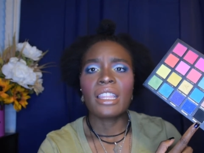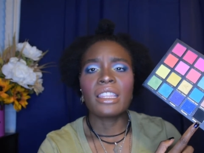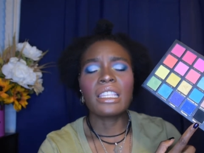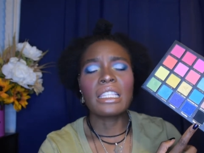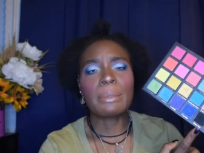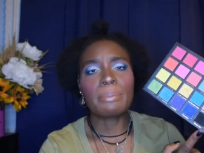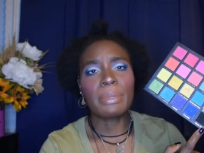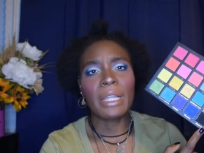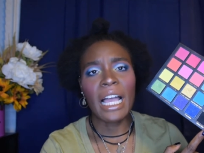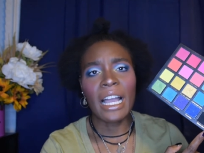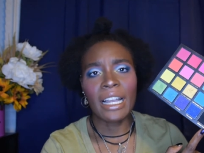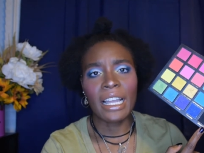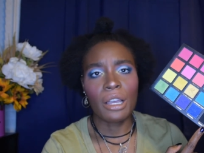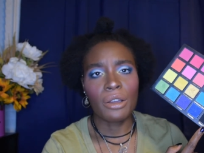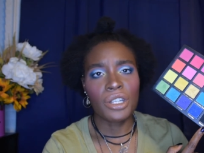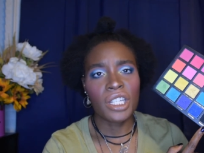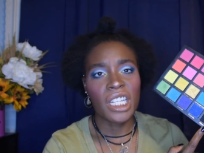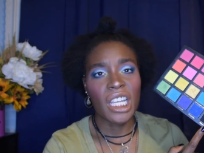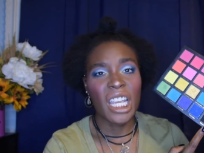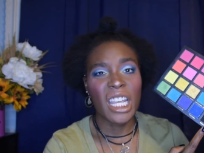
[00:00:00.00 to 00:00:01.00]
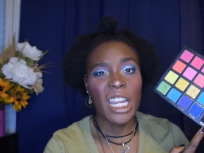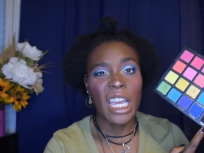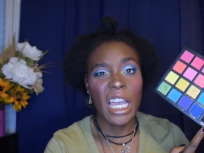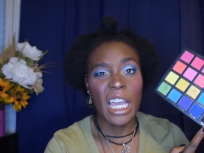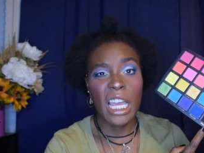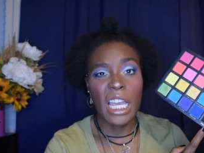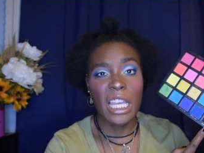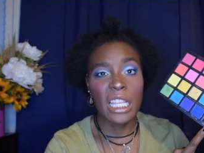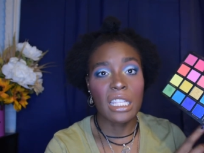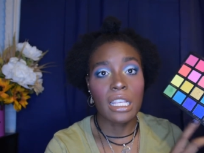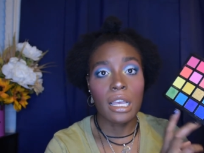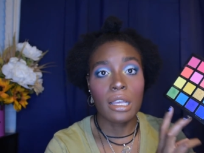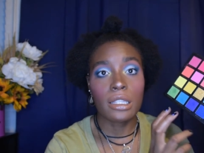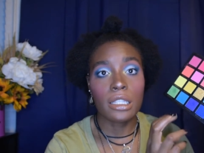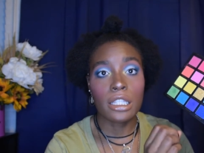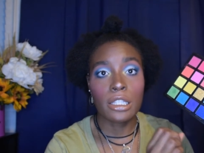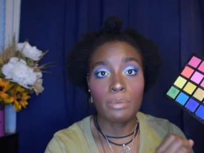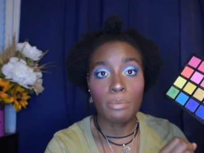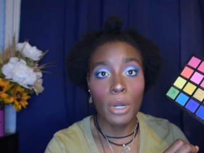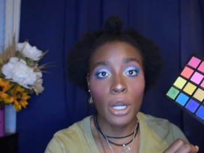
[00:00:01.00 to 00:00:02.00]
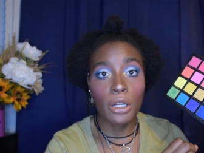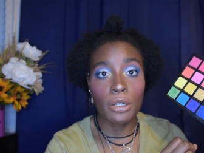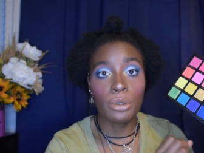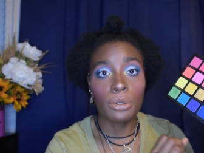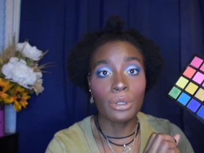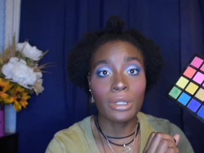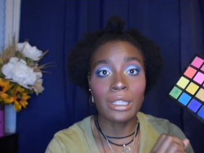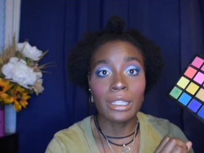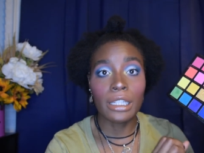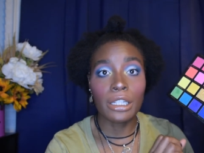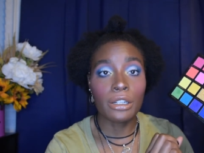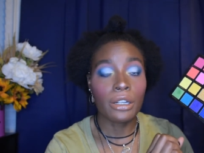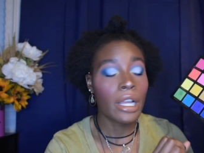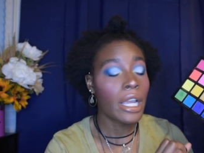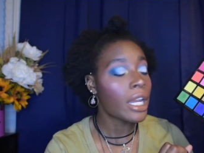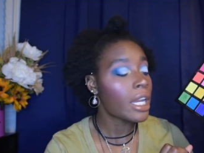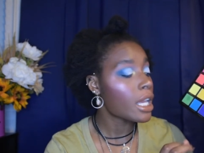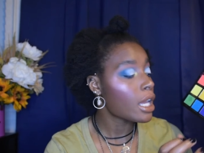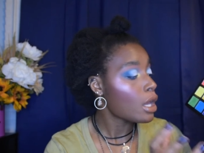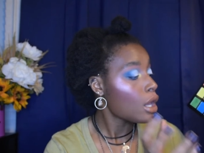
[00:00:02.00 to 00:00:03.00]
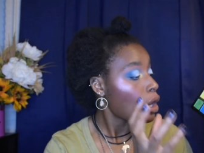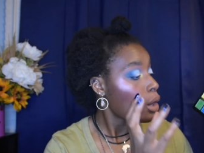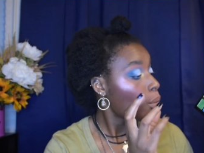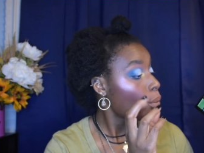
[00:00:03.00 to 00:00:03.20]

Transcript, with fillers: this blackout shade has sparkle glitter in it.